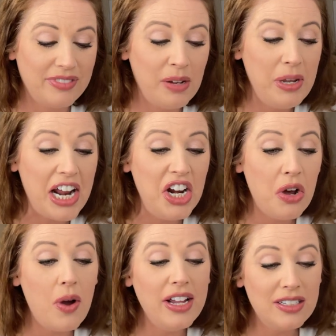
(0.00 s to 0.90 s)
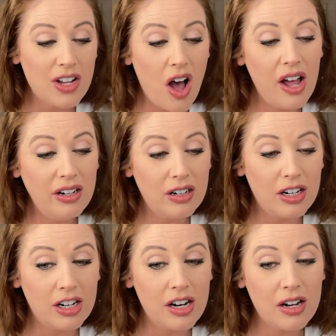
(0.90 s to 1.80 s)
I mean, I know I saw in
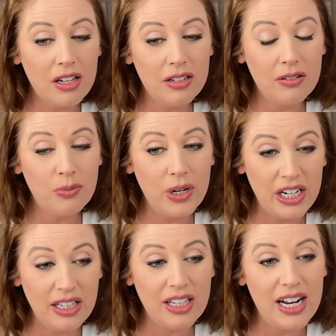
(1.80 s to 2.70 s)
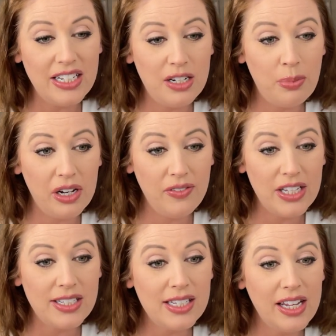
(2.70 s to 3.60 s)
her reading that I did
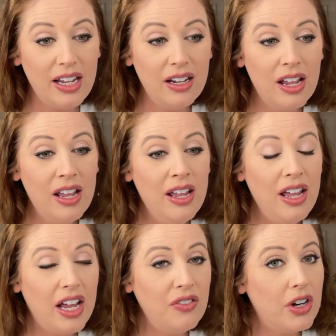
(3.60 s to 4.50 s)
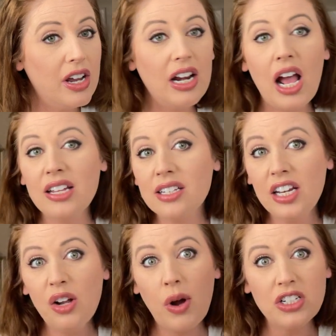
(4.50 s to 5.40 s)
previously, and if you're going to ask
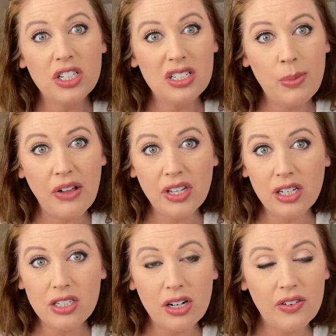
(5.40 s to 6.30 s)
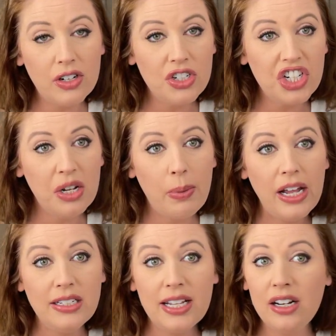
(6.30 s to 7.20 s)
any questions about the conservatorship,
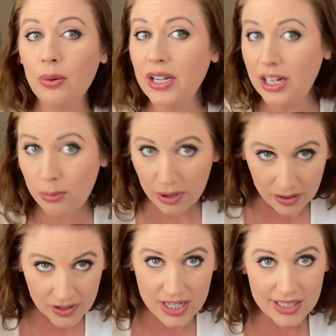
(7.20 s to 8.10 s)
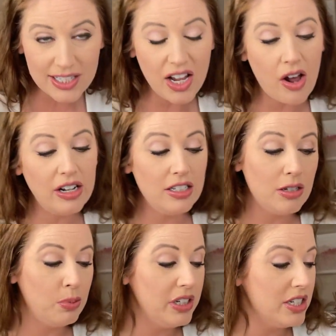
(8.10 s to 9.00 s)
I did a reading previously on it,
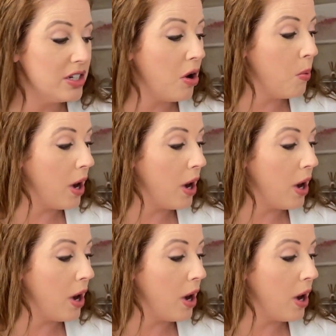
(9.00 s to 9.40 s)
so please go